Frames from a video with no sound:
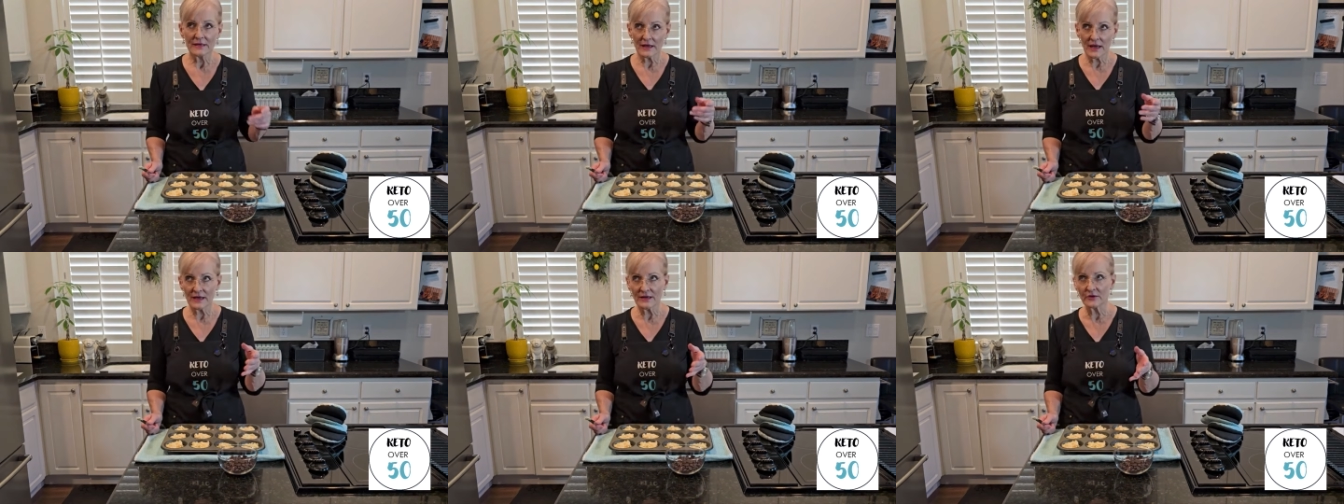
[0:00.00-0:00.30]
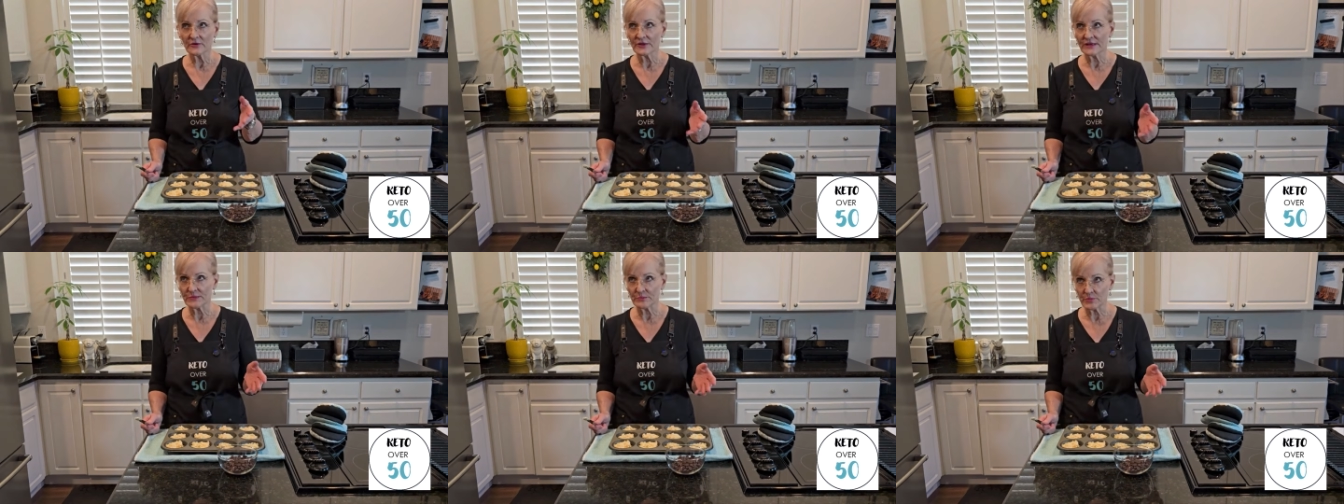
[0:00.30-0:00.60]
I
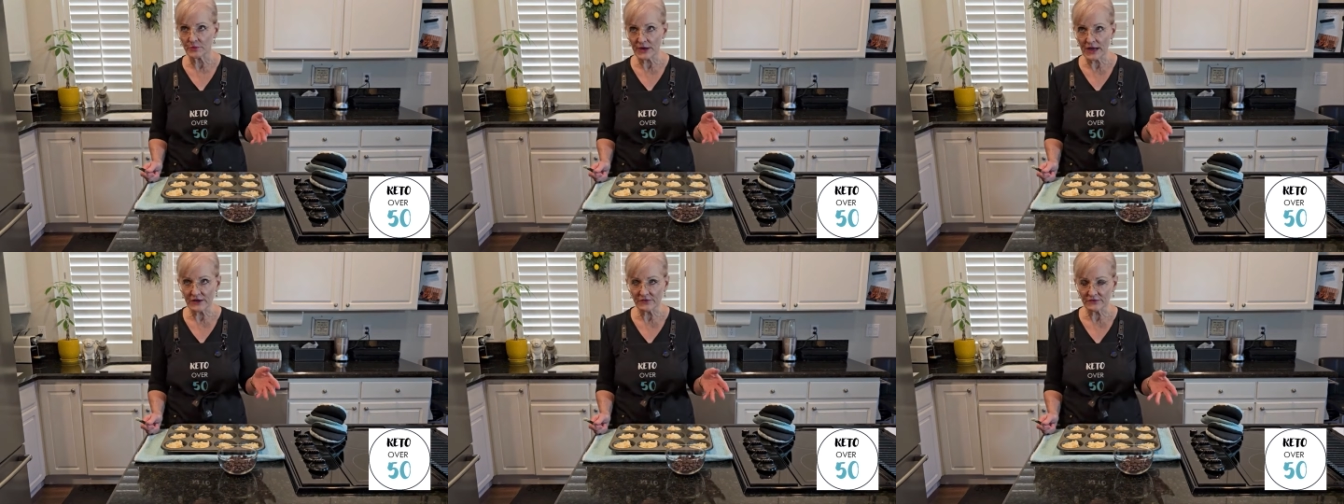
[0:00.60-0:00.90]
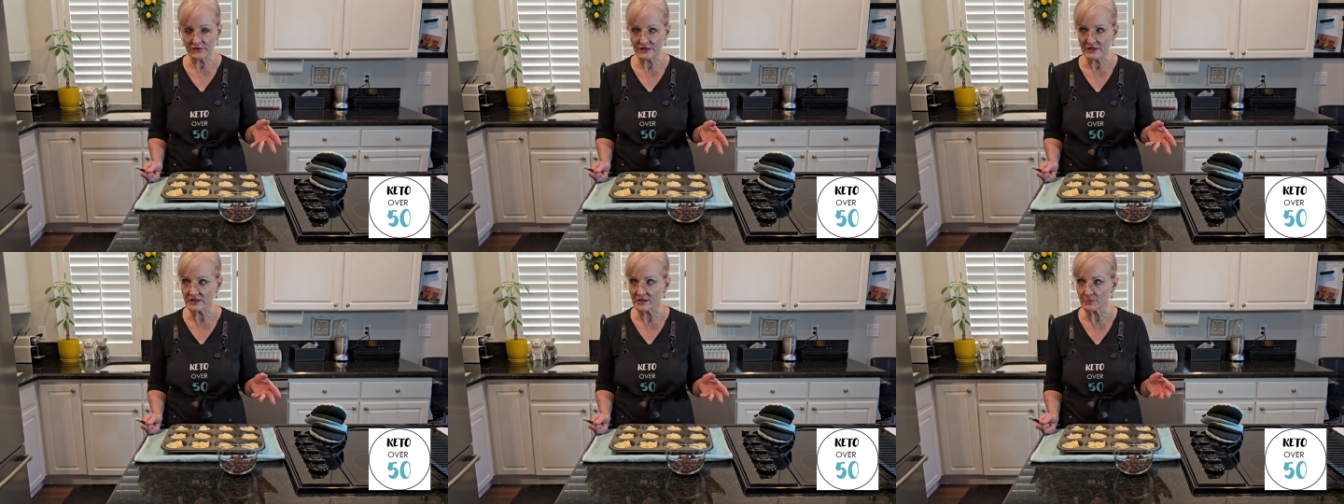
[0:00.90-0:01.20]
don't eat
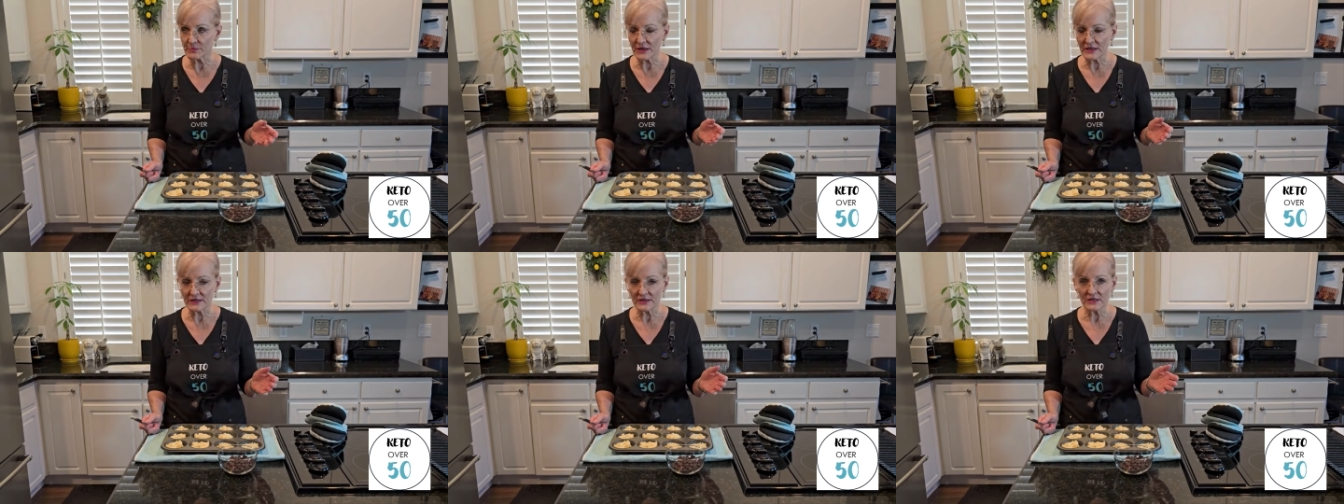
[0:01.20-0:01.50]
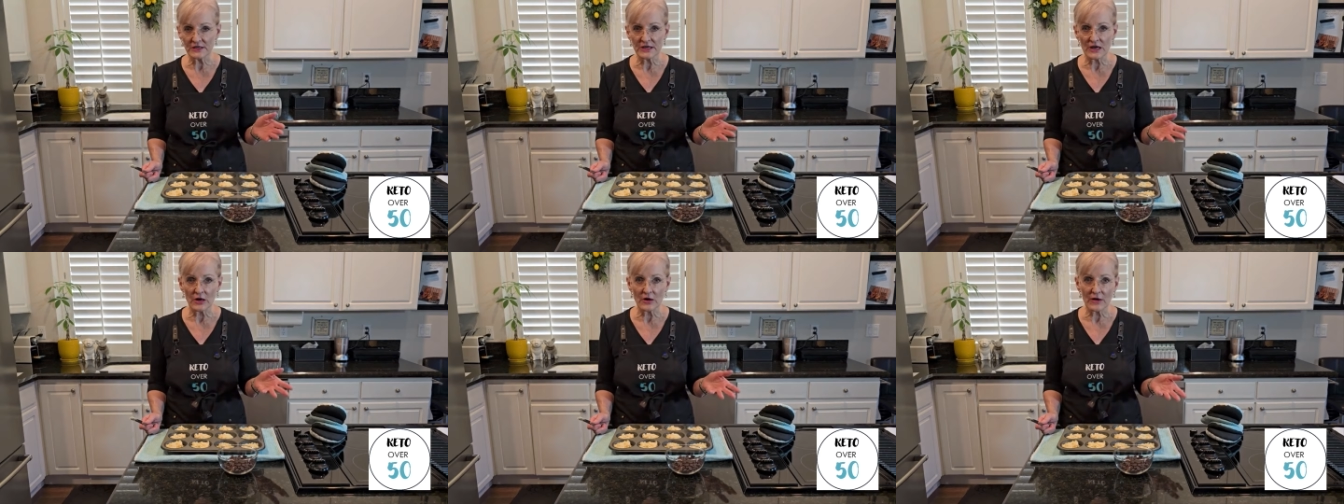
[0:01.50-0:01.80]
breakfast, but
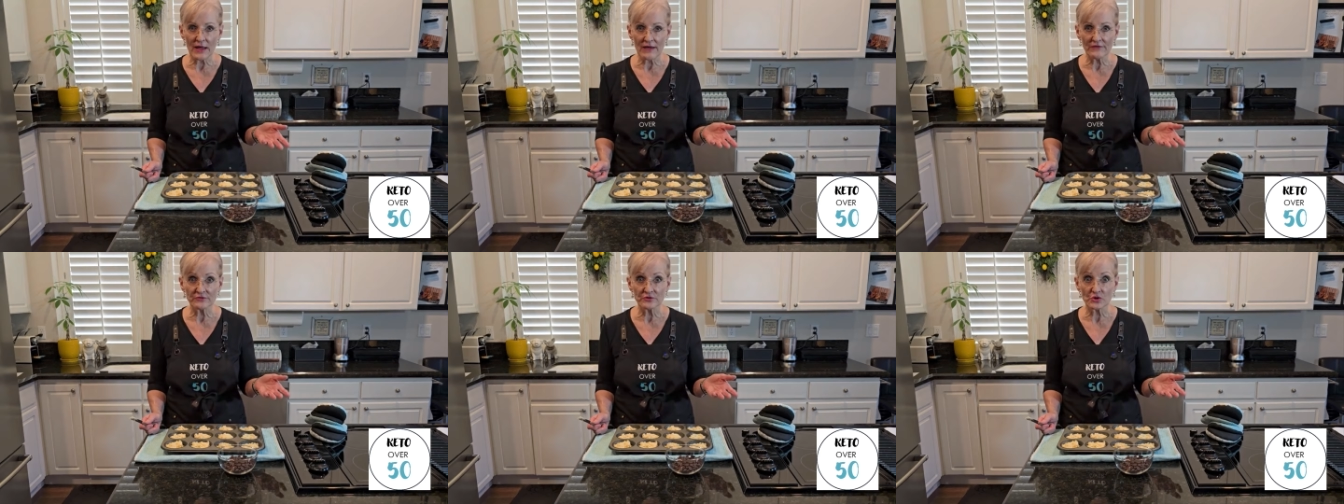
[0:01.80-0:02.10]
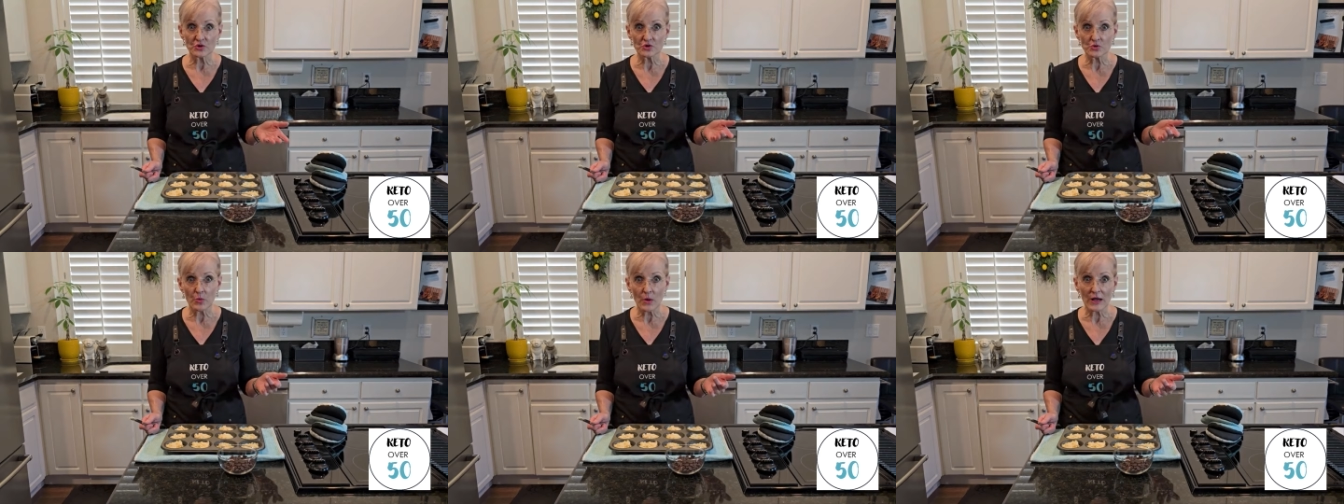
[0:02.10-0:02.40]
after
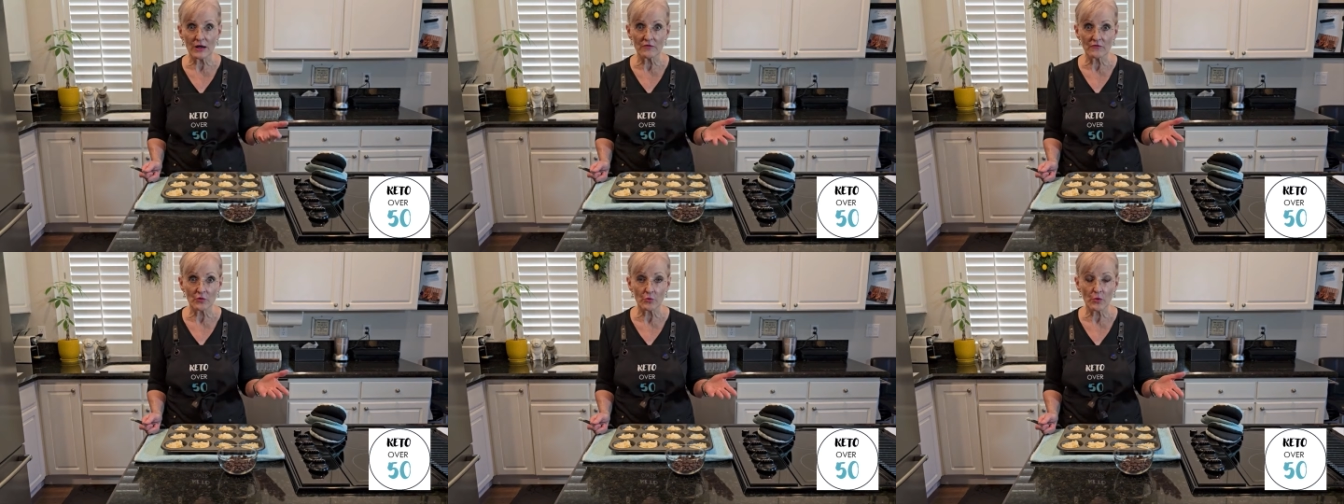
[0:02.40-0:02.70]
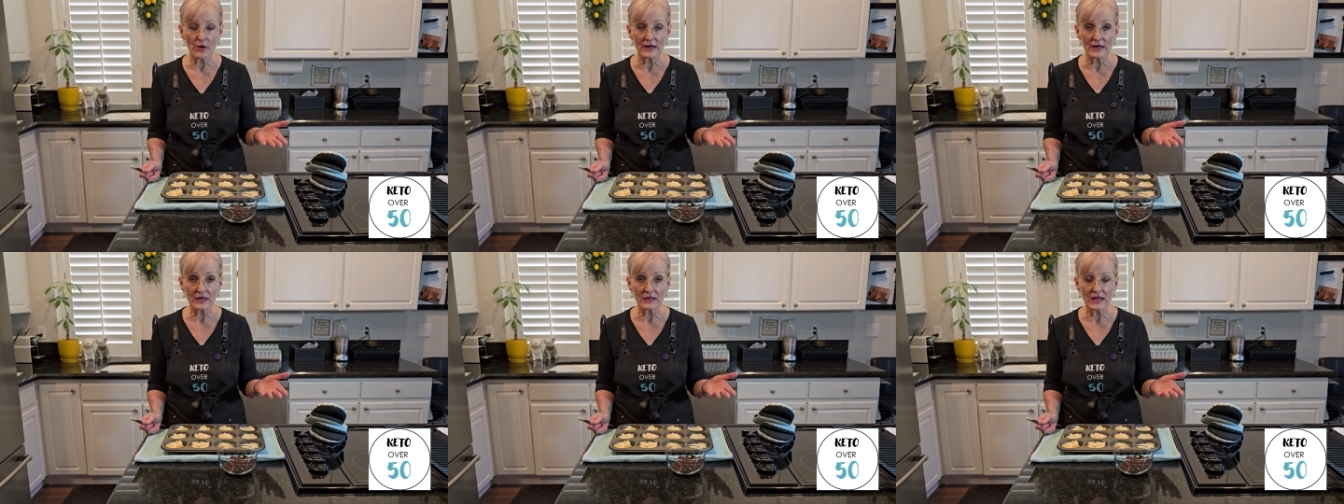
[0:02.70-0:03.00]
12 or
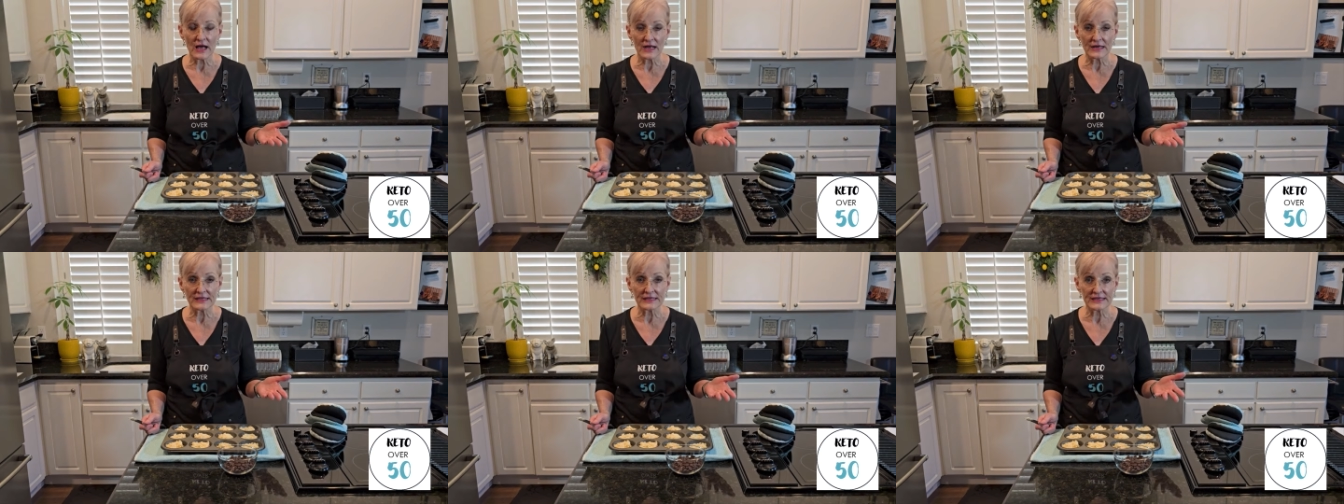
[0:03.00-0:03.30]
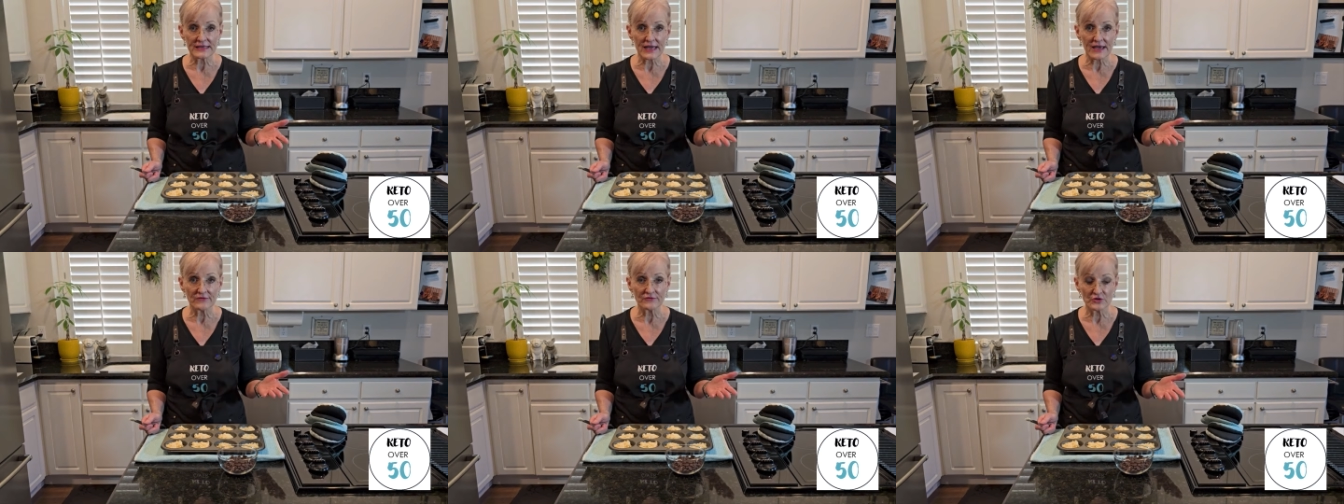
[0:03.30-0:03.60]
1 o'clock in
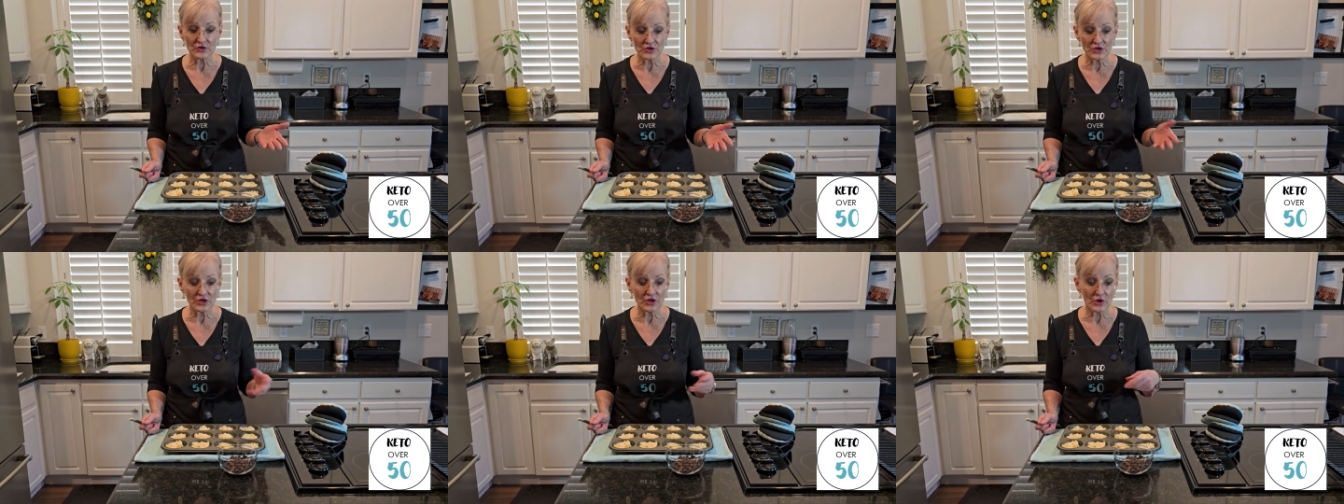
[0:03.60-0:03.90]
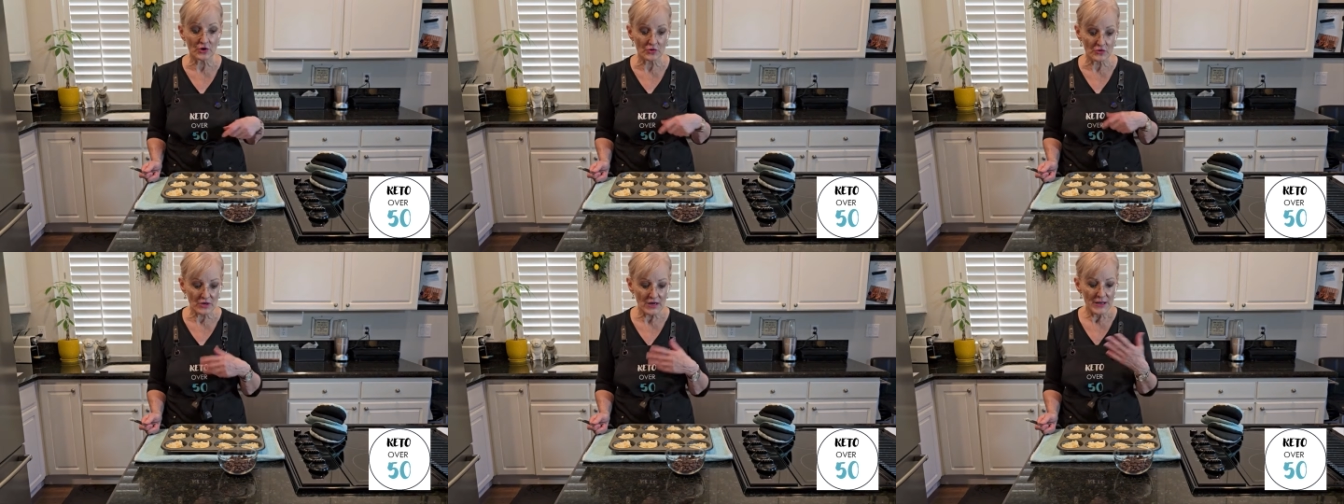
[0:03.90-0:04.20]
the
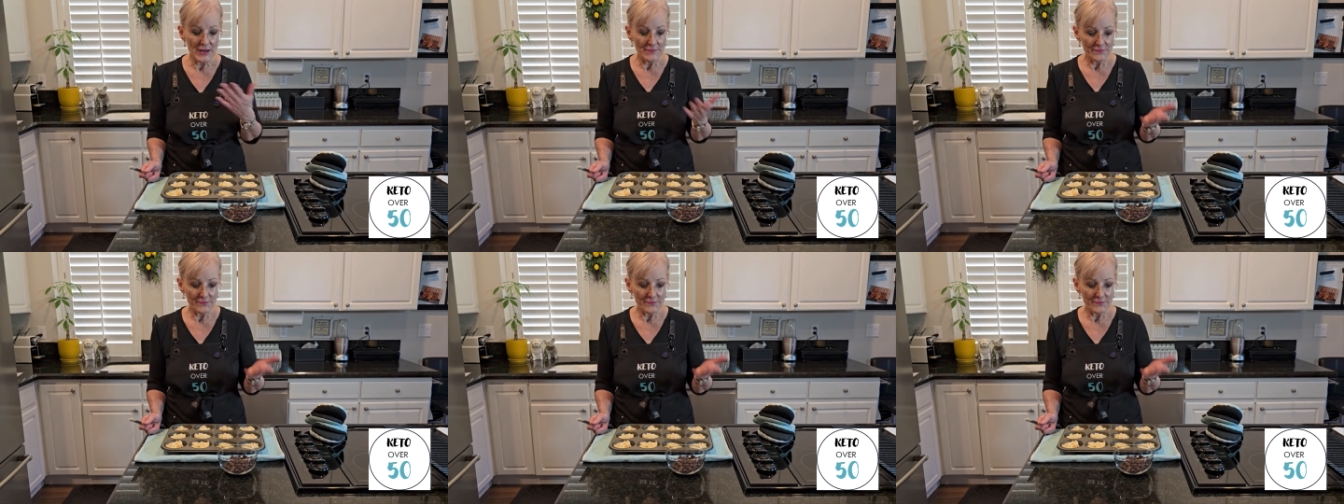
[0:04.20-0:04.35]
afternoon,